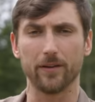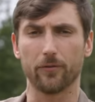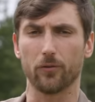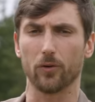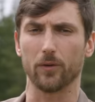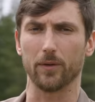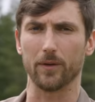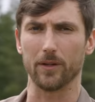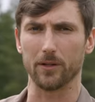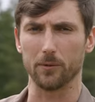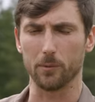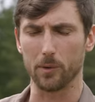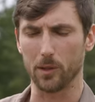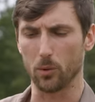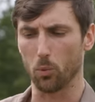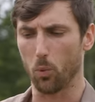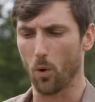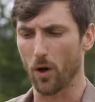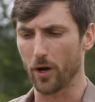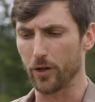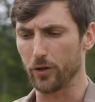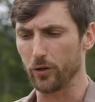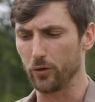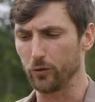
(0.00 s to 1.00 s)
differently. We'd
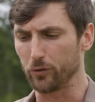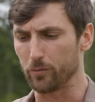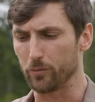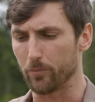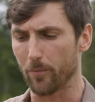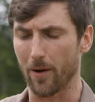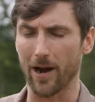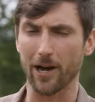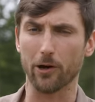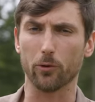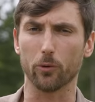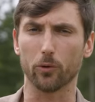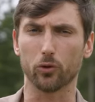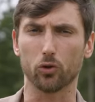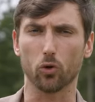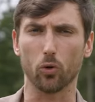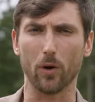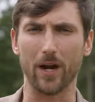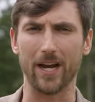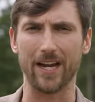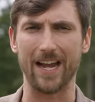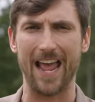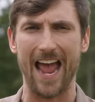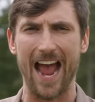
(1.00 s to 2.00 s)
want to use micro
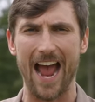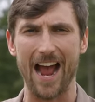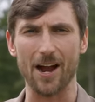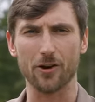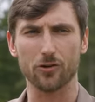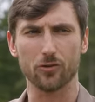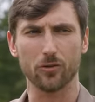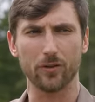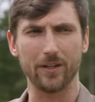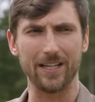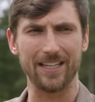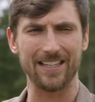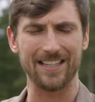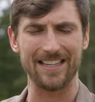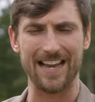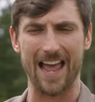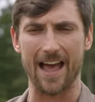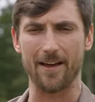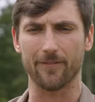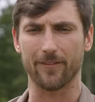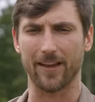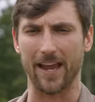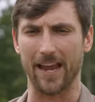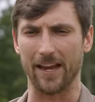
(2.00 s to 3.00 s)
terrain, actually
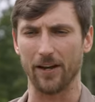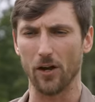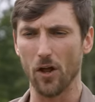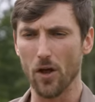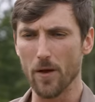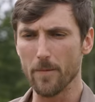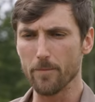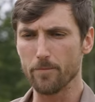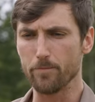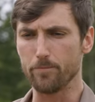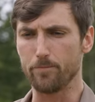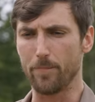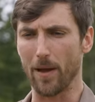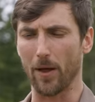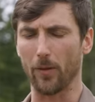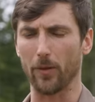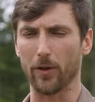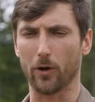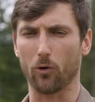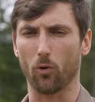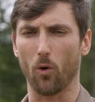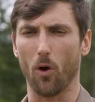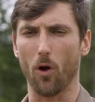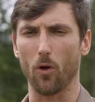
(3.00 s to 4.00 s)
navigate,
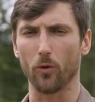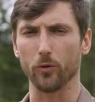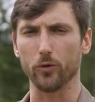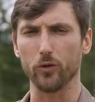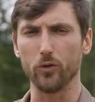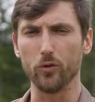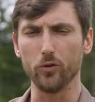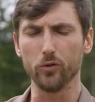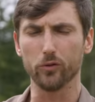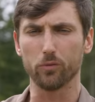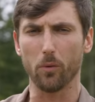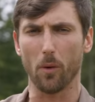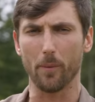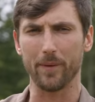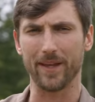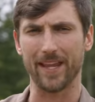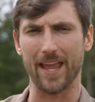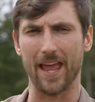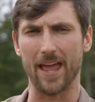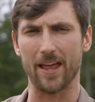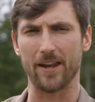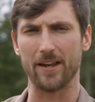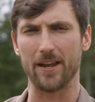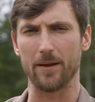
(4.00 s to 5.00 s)
belly crawl, use what we
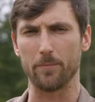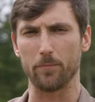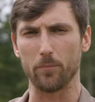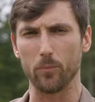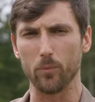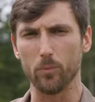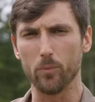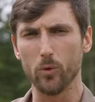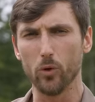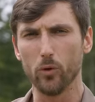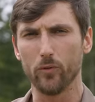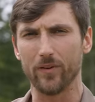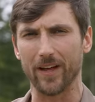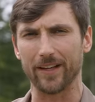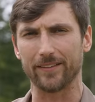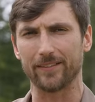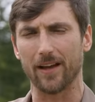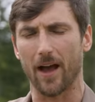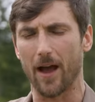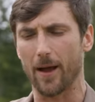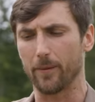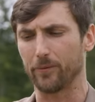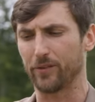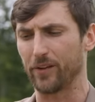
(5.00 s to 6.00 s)
can and move at
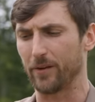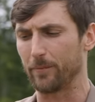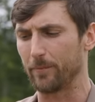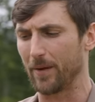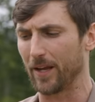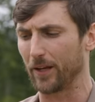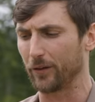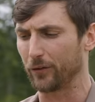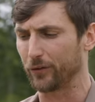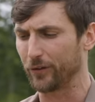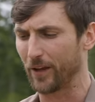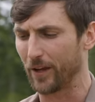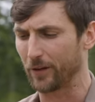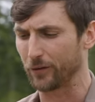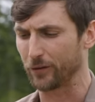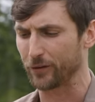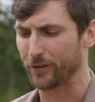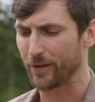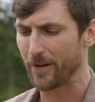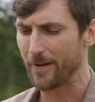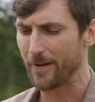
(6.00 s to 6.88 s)
times that make sense.